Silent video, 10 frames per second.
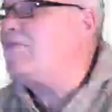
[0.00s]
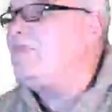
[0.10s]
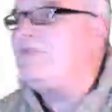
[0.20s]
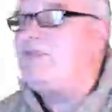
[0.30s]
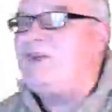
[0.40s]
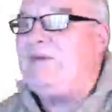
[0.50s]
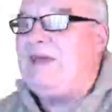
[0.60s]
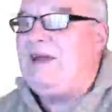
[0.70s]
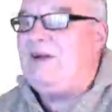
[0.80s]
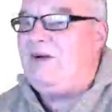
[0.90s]

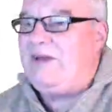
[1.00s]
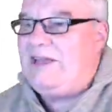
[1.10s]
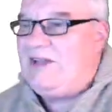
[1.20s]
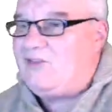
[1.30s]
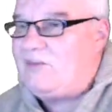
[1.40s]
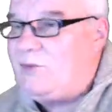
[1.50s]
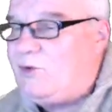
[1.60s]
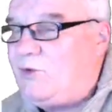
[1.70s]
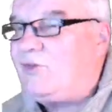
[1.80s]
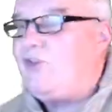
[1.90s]
somehow, here's the
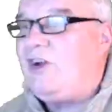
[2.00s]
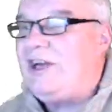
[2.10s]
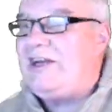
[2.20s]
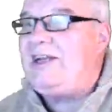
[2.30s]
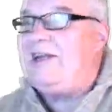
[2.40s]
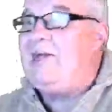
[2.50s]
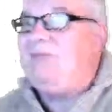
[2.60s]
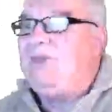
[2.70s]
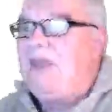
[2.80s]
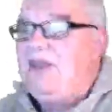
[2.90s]
Moodle site here.
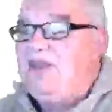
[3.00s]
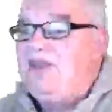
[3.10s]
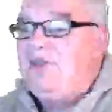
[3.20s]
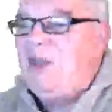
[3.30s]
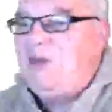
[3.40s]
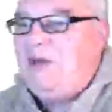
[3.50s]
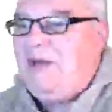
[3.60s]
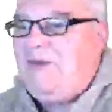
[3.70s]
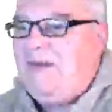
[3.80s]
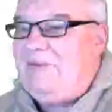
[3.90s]

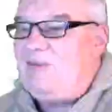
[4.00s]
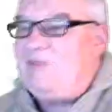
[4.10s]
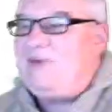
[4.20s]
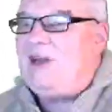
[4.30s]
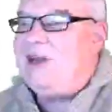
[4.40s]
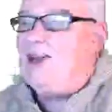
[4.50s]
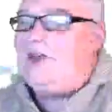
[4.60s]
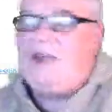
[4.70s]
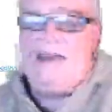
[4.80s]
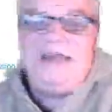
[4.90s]
So that was my
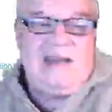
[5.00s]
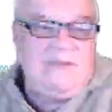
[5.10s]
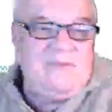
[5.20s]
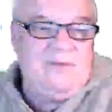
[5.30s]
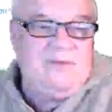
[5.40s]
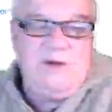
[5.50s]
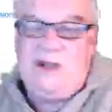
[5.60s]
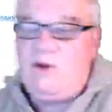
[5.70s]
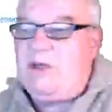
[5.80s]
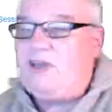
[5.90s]
little very
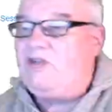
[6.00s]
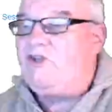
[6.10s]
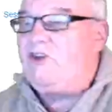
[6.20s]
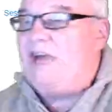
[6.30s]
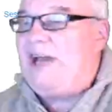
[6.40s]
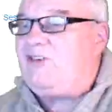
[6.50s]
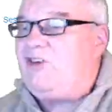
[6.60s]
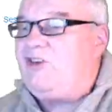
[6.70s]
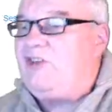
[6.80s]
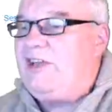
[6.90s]
quick
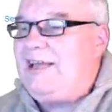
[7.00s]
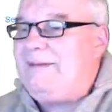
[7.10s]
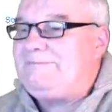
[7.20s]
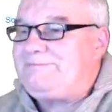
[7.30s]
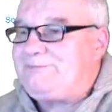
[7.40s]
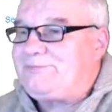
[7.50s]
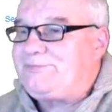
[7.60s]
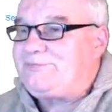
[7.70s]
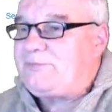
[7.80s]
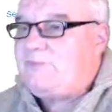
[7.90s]
introduction there,
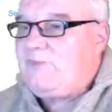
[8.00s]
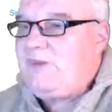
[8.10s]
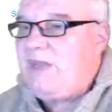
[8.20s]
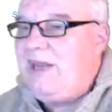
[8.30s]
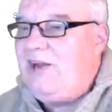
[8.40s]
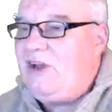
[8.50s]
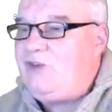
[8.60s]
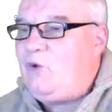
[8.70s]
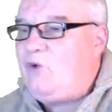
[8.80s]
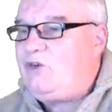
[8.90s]
and I
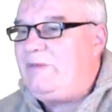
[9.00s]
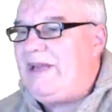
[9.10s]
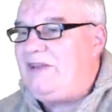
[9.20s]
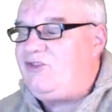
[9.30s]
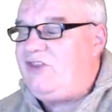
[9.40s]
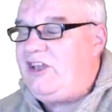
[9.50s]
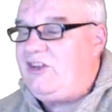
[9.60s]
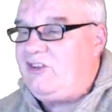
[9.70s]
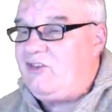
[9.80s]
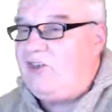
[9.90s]
talked about
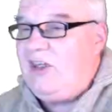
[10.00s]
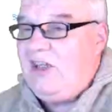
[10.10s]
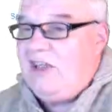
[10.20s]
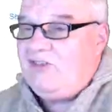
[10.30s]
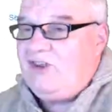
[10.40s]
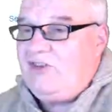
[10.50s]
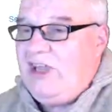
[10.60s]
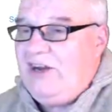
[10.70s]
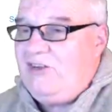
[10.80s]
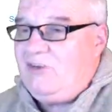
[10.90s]
TINS. So
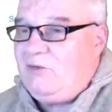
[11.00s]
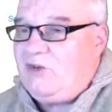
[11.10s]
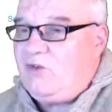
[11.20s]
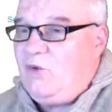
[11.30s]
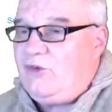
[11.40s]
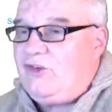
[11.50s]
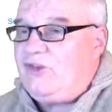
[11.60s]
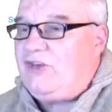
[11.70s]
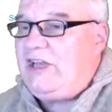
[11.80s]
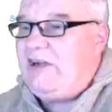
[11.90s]
down in the
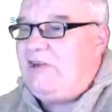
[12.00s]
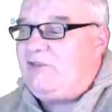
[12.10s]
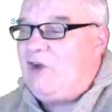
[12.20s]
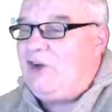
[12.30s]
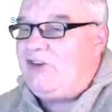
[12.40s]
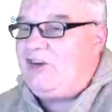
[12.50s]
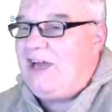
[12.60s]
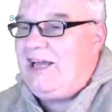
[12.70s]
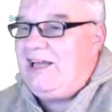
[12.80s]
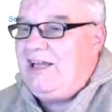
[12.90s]
resources here, I've got
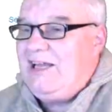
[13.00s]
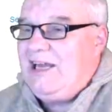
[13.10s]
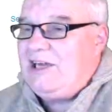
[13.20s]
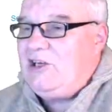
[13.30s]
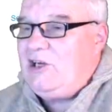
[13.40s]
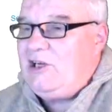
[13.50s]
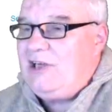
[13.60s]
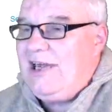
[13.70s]
a little